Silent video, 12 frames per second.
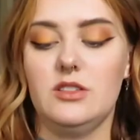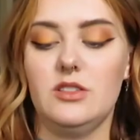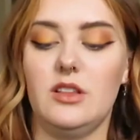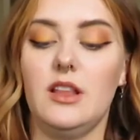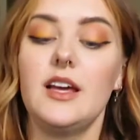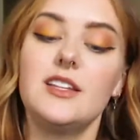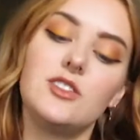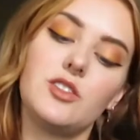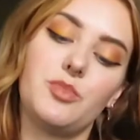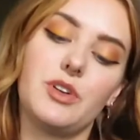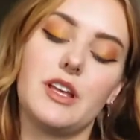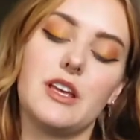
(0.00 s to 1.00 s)
So the lines look
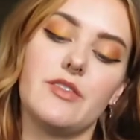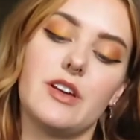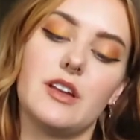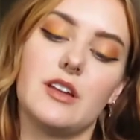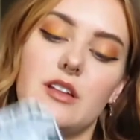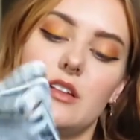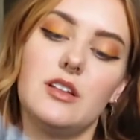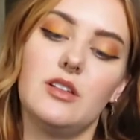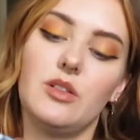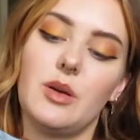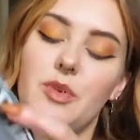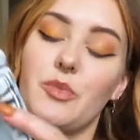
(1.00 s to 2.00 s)
pretty even.
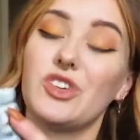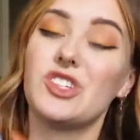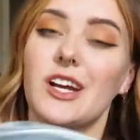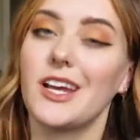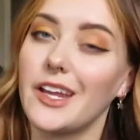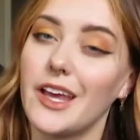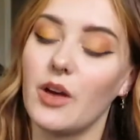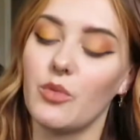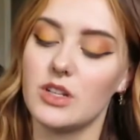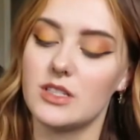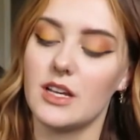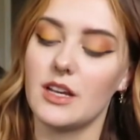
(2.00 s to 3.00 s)
I mean, we'll check it again
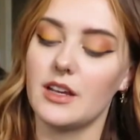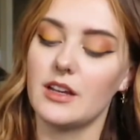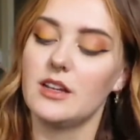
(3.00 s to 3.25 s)
once I